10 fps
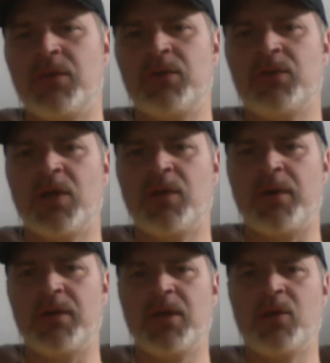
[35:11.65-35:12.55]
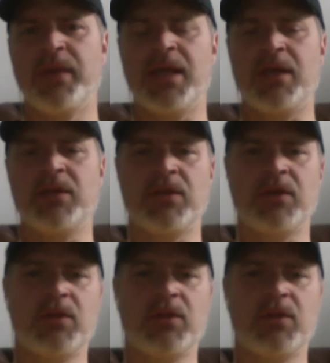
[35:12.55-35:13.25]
you talk about here, we get into the